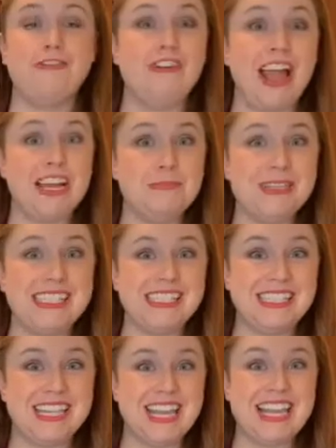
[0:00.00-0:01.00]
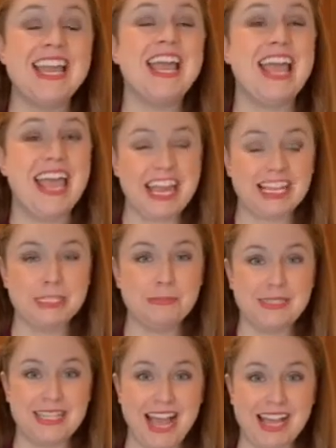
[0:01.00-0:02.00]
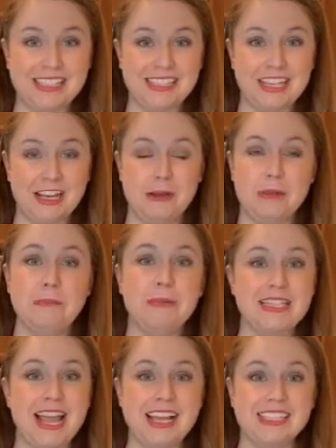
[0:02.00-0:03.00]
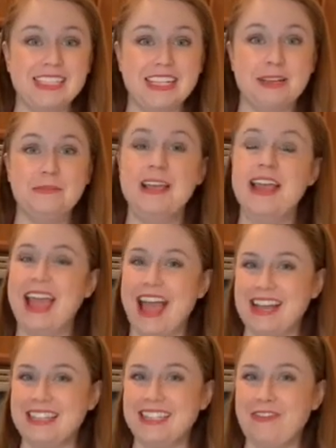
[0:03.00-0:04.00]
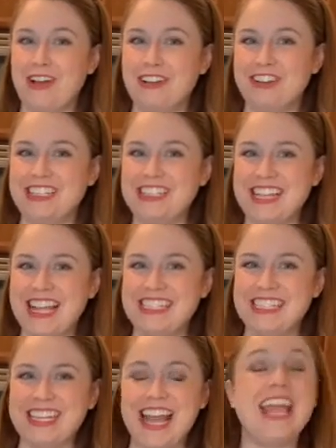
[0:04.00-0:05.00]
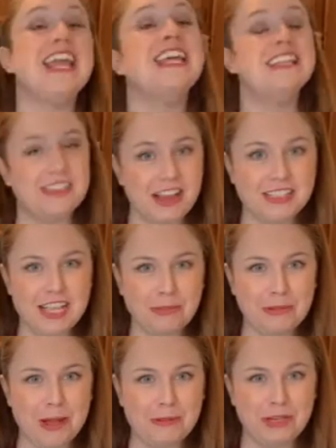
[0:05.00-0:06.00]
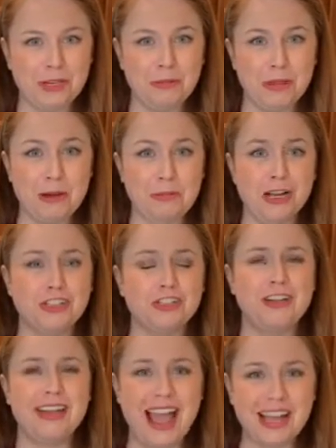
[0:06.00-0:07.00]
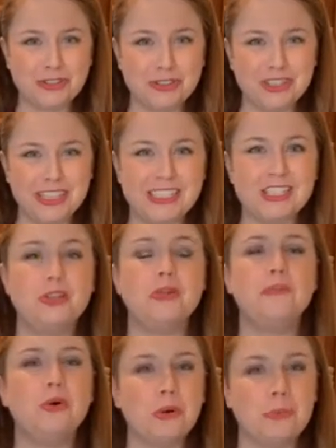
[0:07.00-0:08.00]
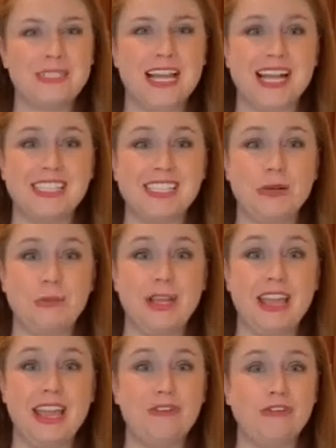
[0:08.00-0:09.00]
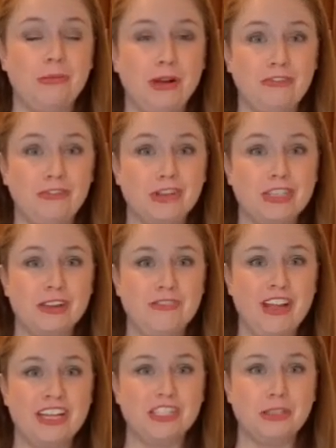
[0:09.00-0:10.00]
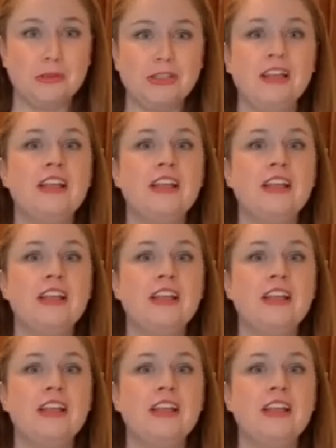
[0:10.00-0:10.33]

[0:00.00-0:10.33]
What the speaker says: vitamin C and potassium. And potassium, as I've already said today, does help lower your blood pressure naturally. So the more potassium we get from our fruits and vegetables,